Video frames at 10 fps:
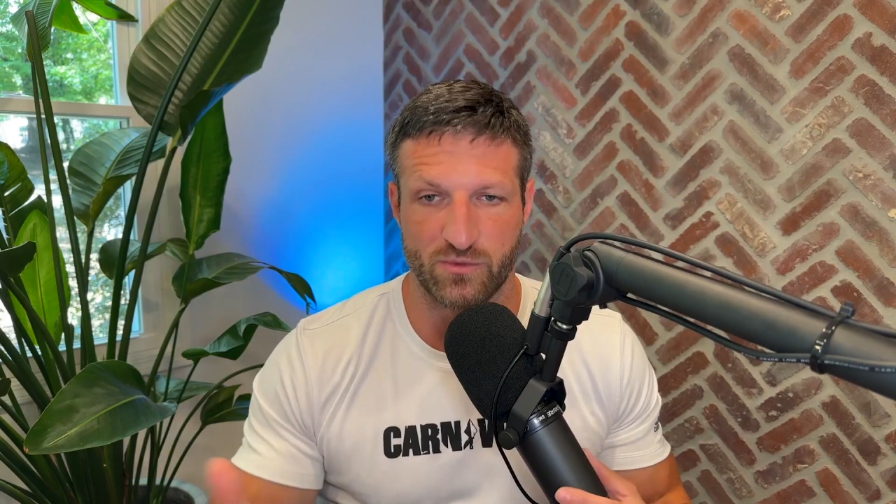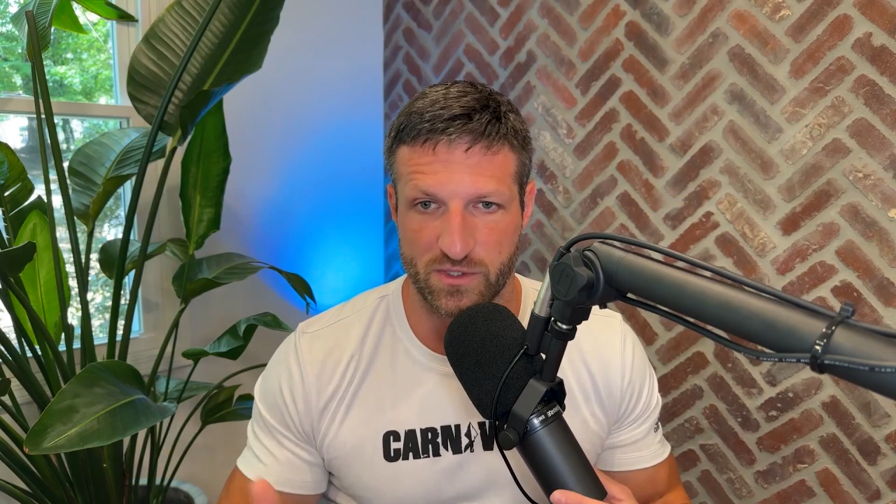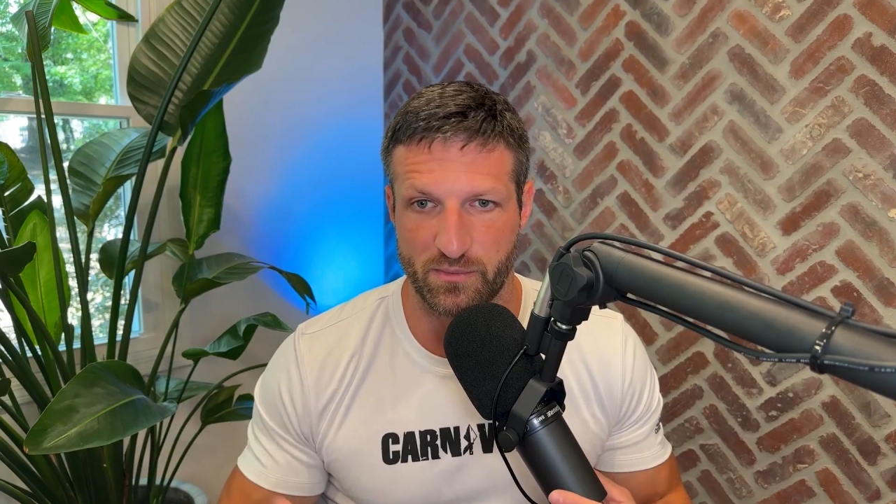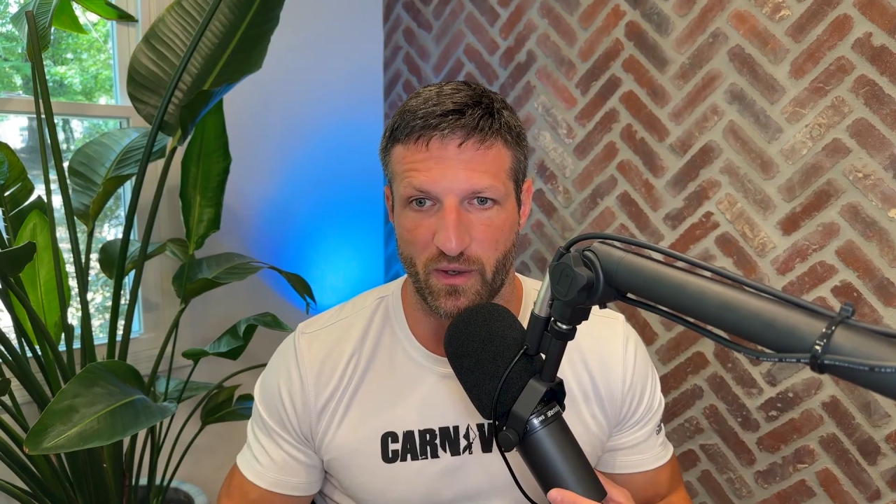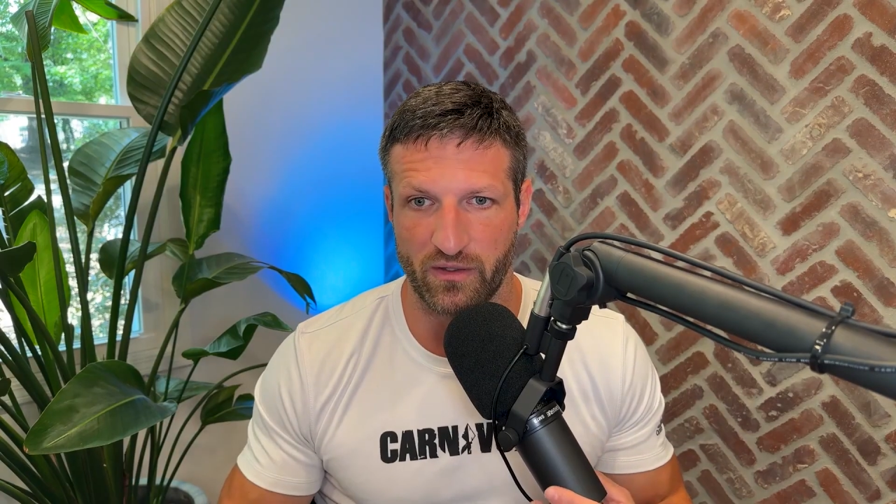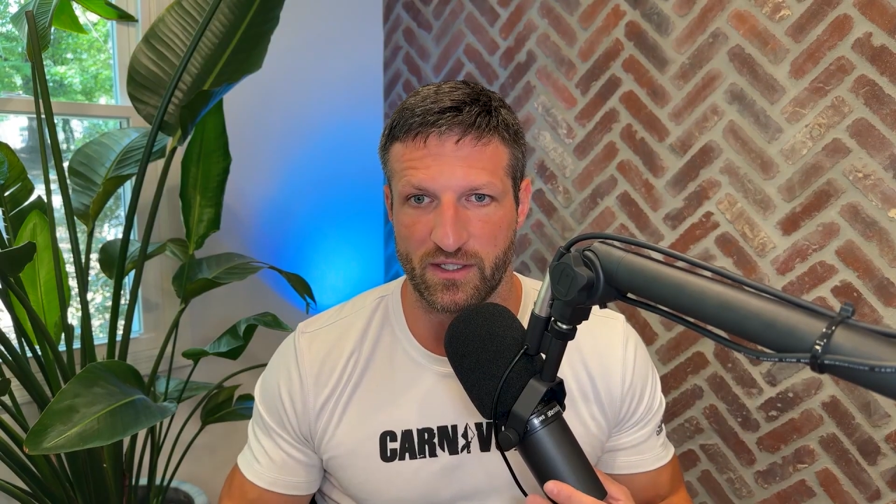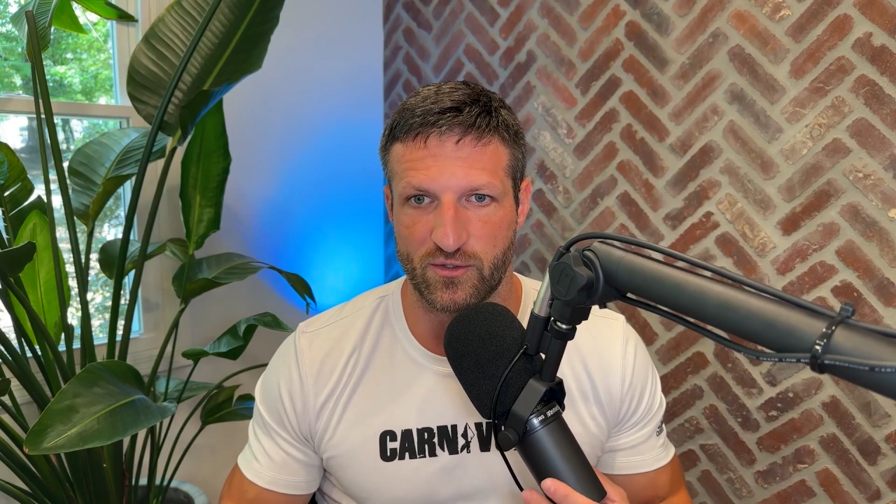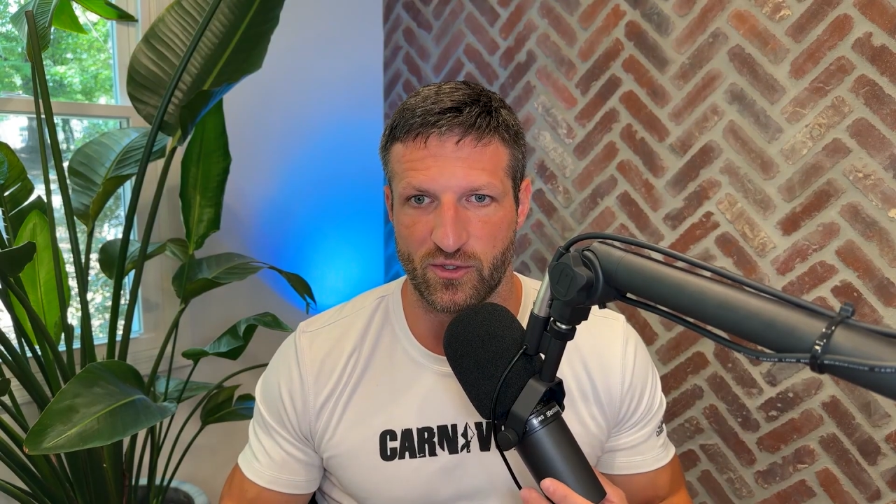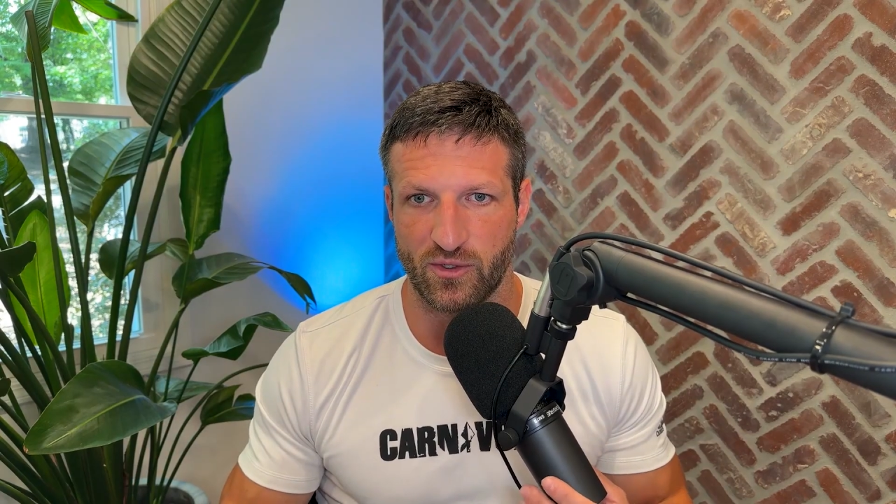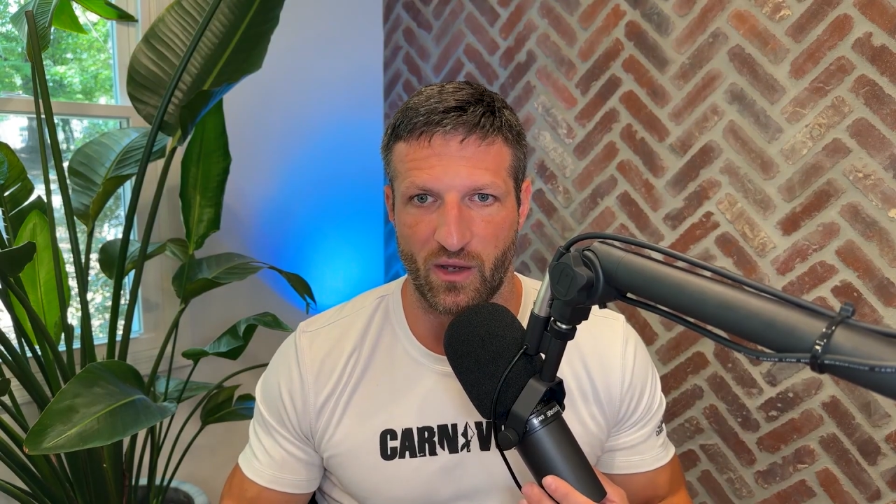responding
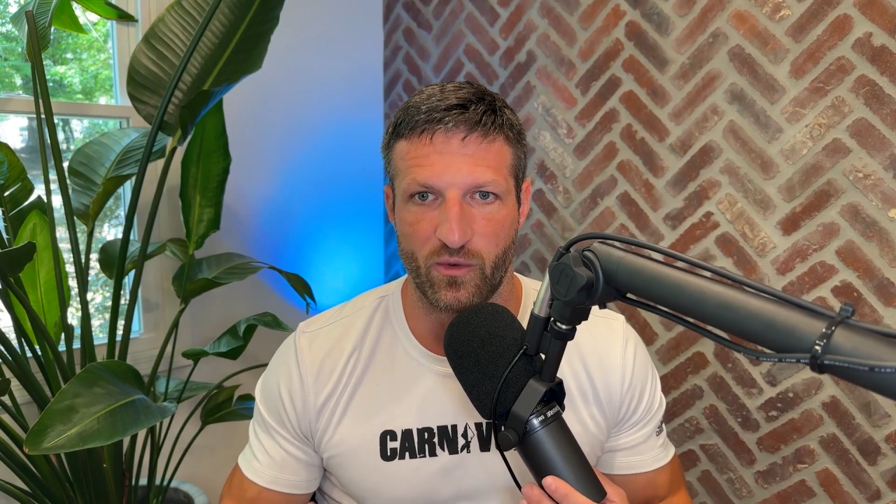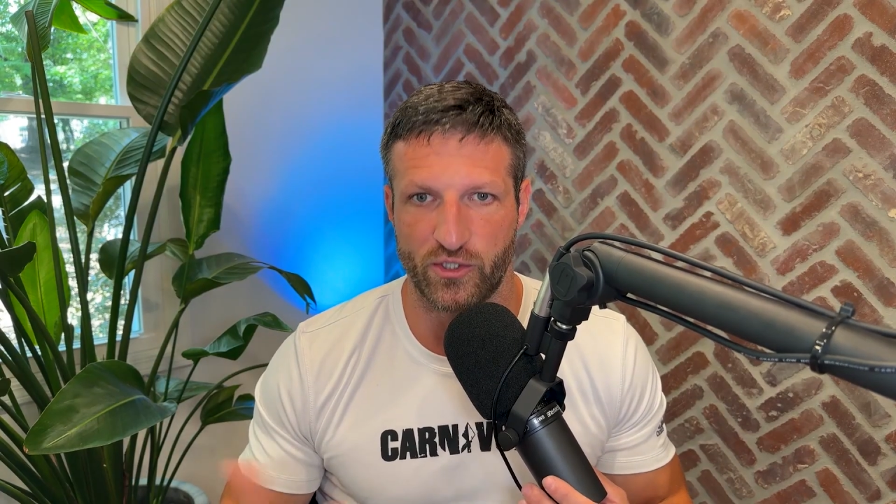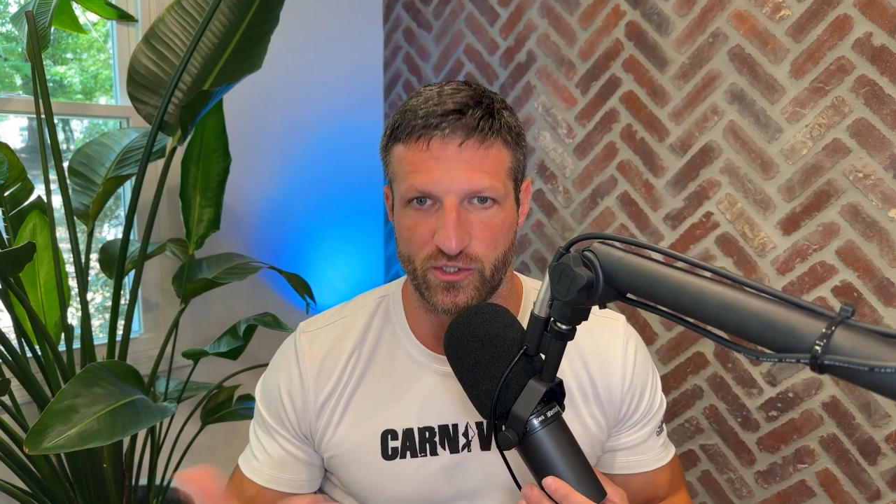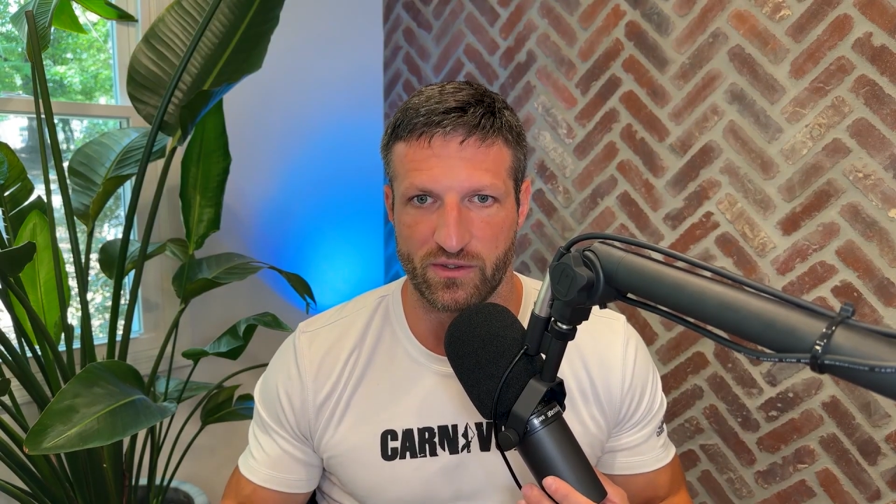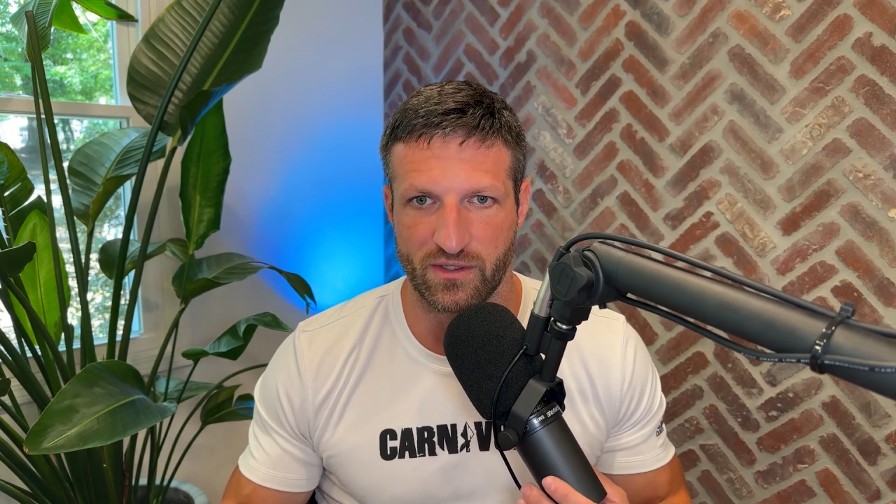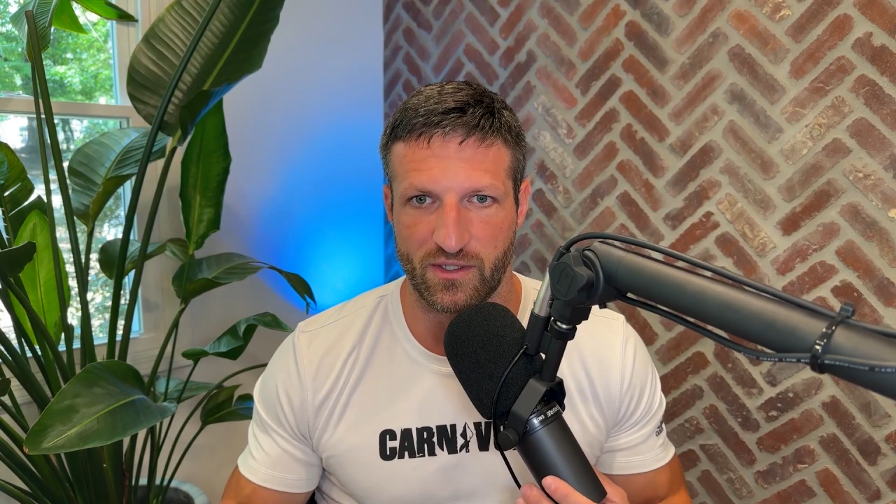to how he should,